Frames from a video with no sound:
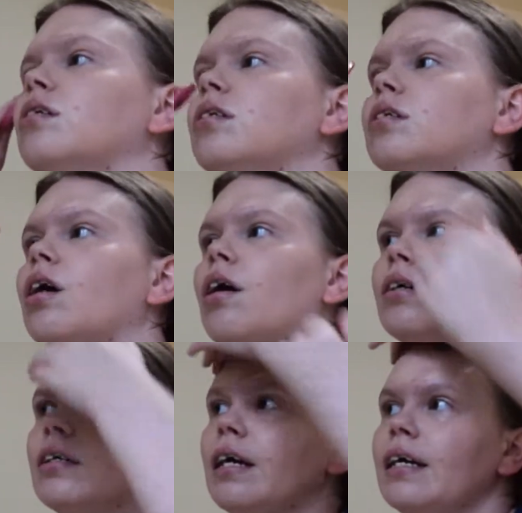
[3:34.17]
It's hard
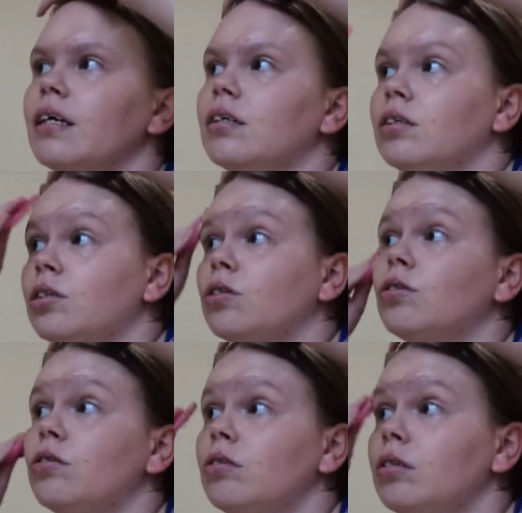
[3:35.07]
to like
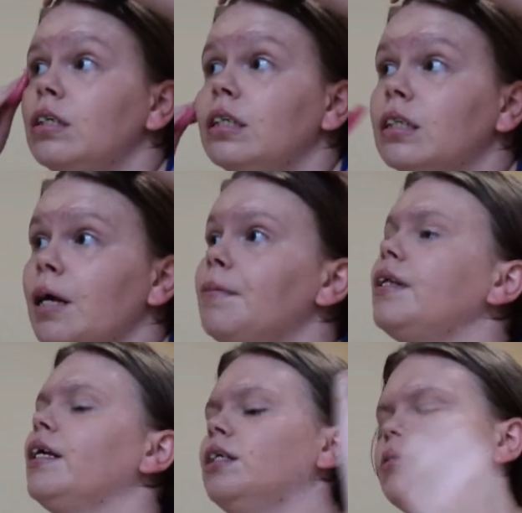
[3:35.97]
do these type of
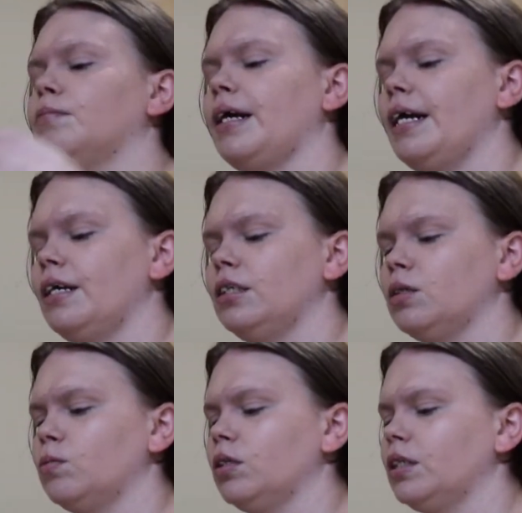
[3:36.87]
things when my hair just
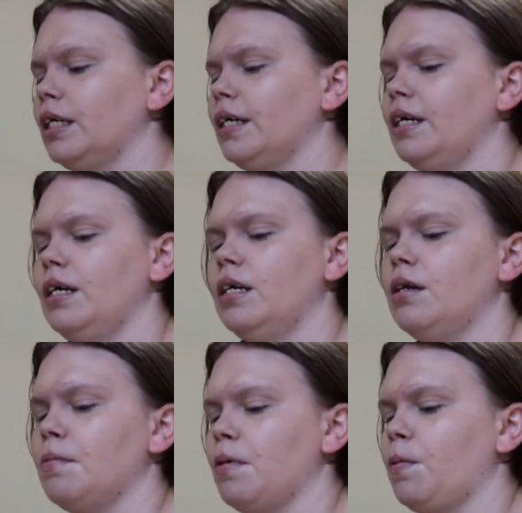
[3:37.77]
wants to get
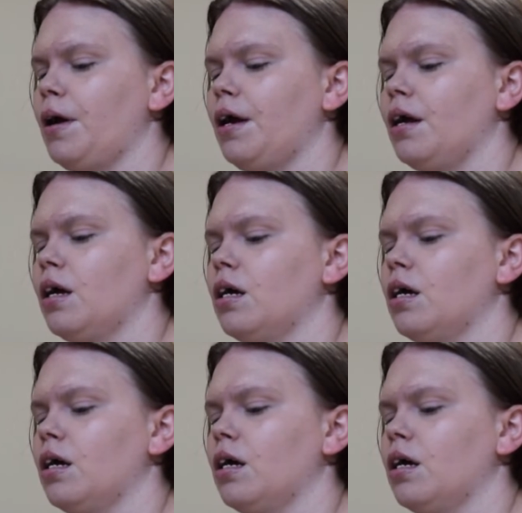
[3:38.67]
in my way.